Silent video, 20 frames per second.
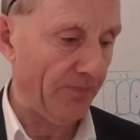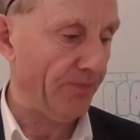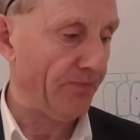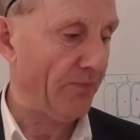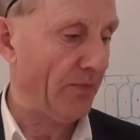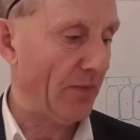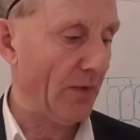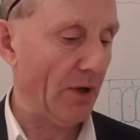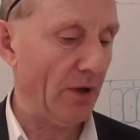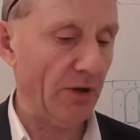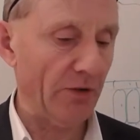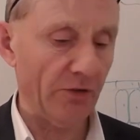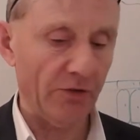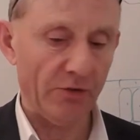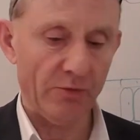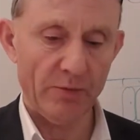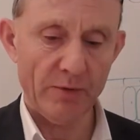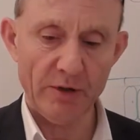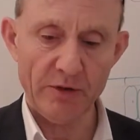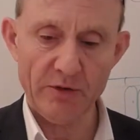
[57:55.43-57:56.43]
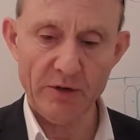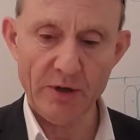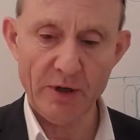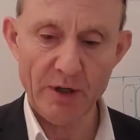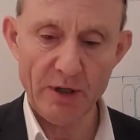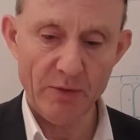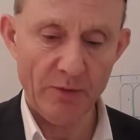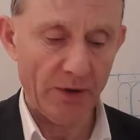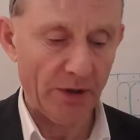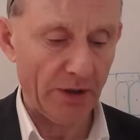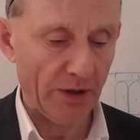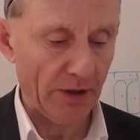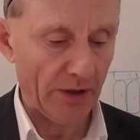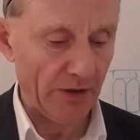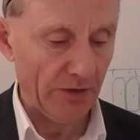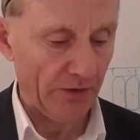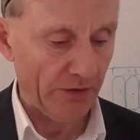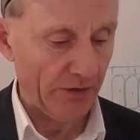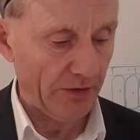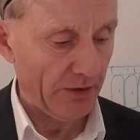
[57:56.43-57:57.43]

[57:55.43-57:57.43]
I'm just going to tell you what it is.